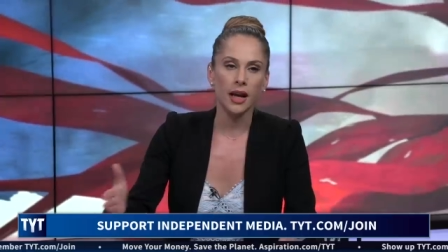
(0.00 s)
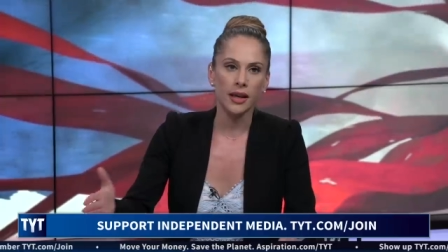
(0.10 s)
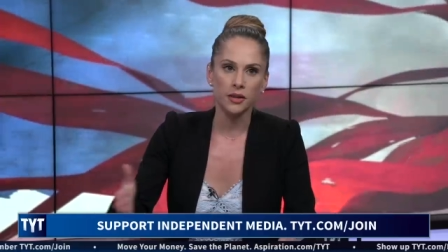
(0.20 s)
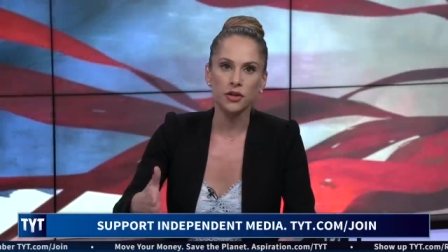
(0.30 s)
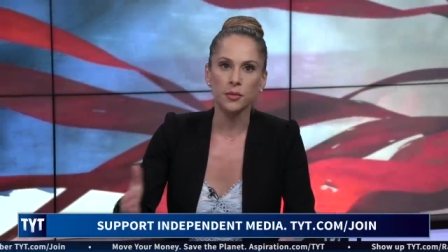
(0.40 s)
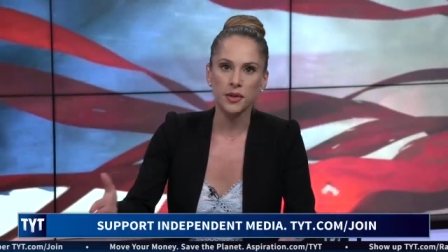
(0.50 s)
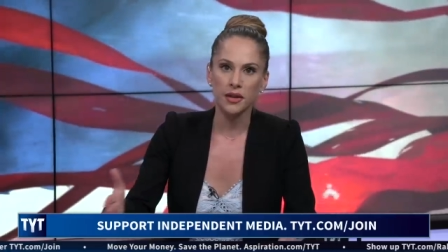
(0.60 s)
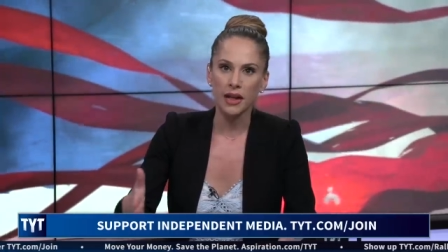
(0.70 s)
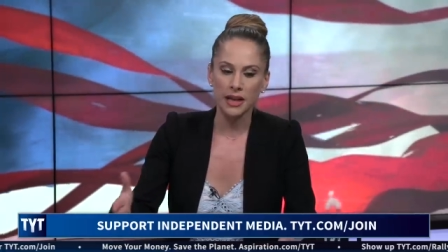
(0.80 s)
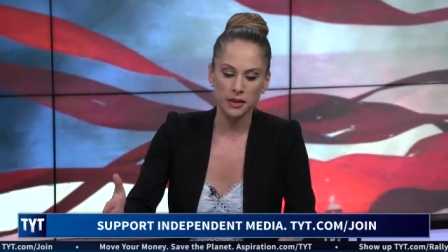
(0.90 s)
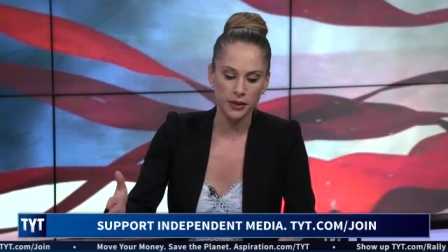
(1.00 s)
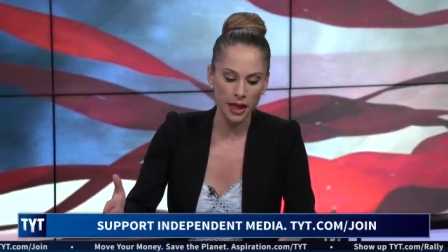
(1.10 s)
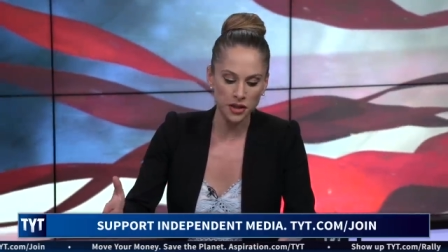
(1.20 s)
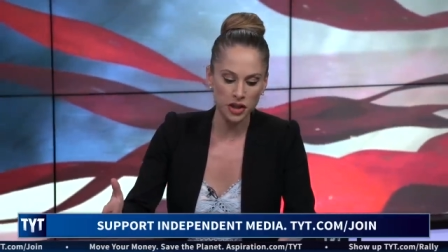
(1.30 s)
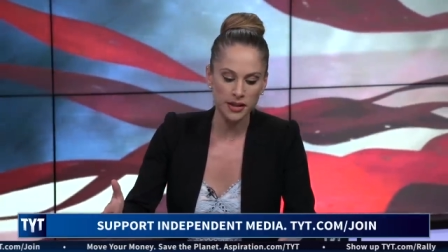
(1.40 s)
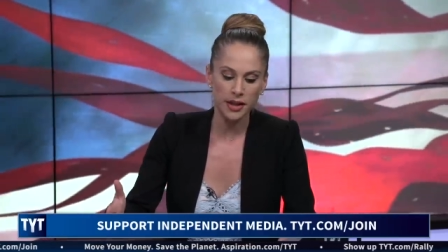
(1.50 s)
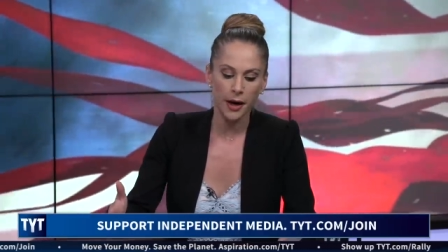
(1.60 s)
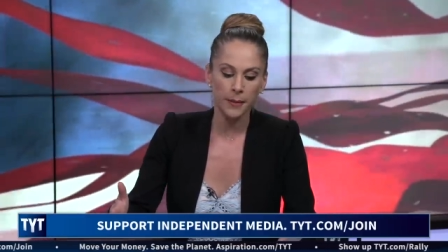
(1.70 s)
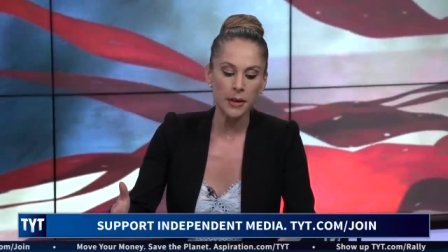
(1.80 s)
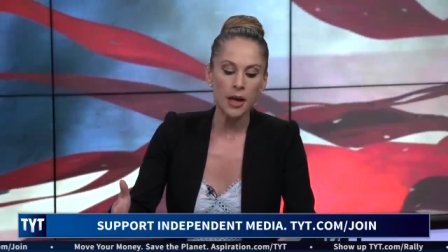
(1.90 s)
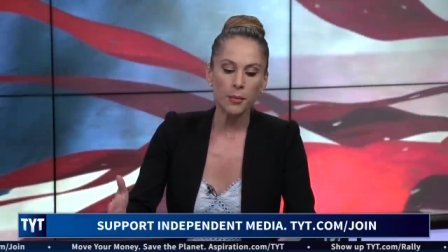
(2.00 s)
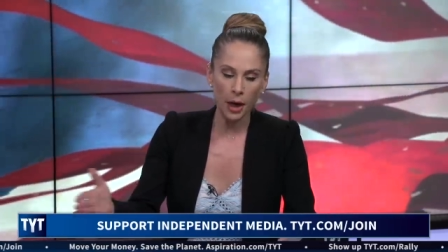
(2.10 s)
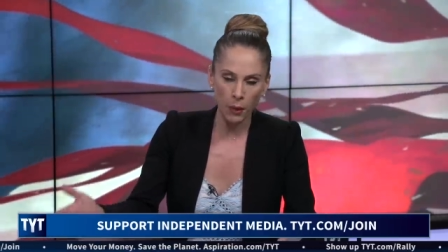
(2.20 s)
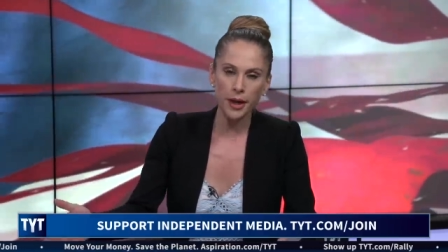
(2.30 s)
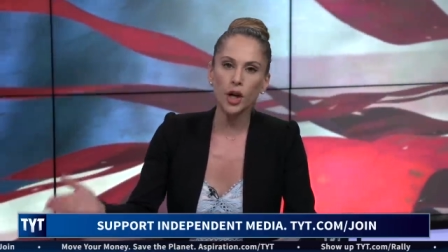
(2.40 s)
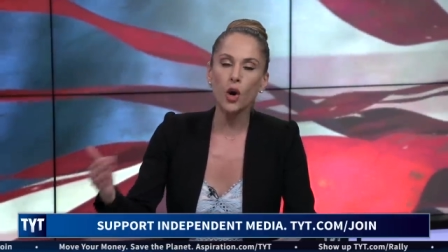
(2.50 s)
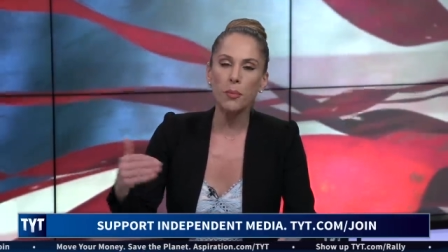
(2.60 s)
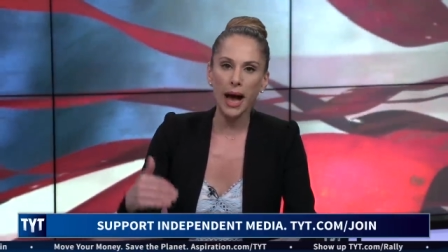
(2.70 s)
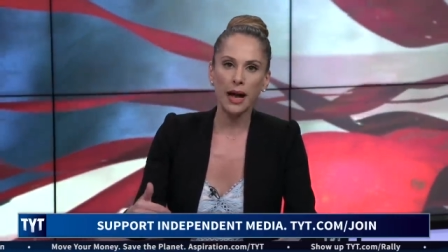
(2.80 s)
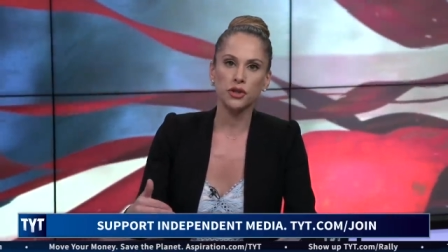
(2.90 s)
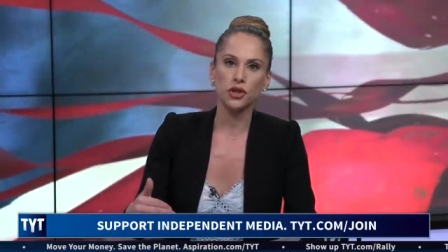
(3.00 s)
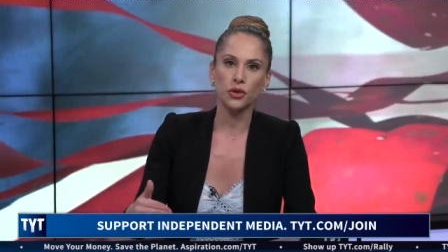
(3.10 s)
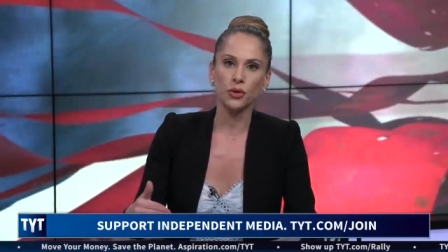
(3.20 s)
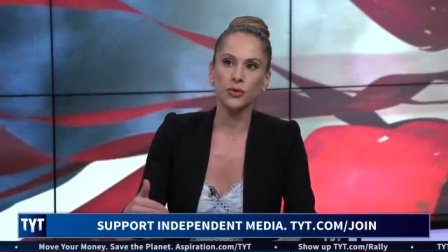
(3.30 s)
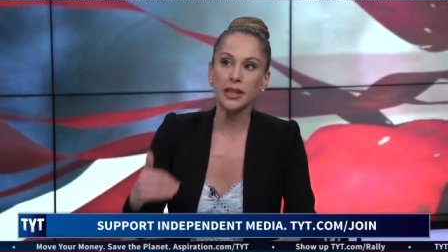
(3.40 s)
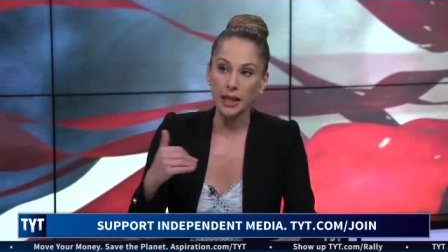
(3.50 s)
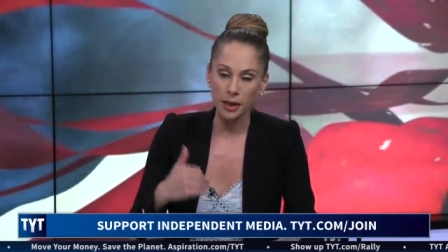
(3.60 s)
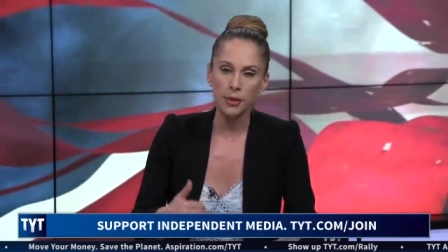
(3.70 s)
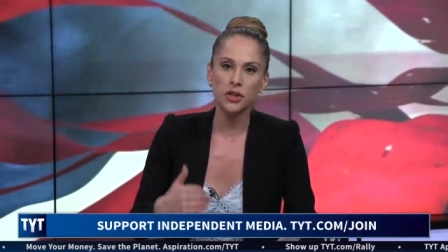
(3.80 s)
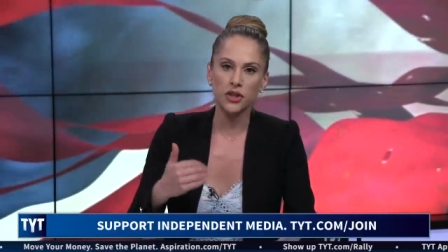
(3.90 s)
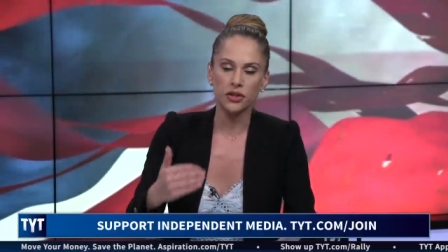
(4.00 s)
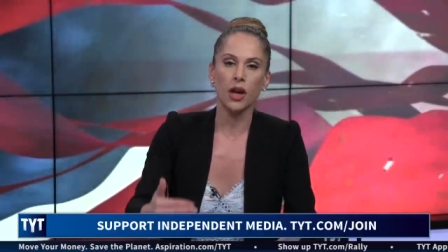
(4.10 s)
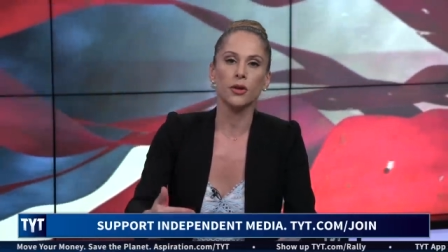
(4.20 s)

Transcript: uh, in terms of the classifications there. But I want to go back to the image that